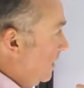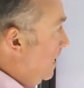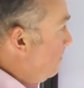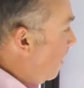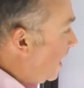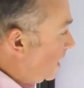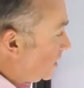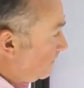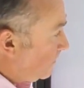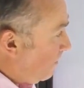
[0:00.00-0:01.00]
the
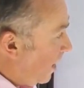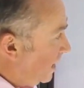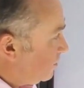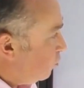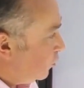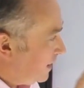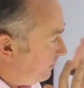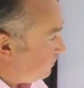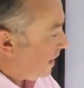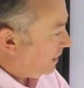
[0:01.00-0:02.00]
minors, all
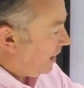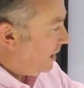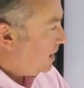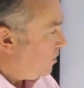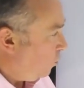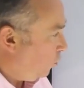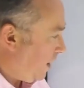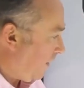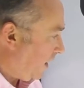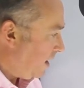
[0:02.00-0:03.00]

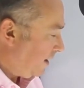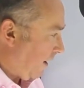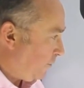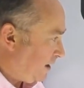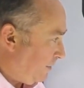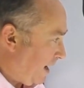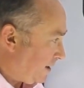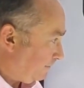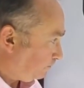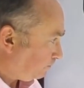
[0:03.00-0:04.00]
the other currency pairs,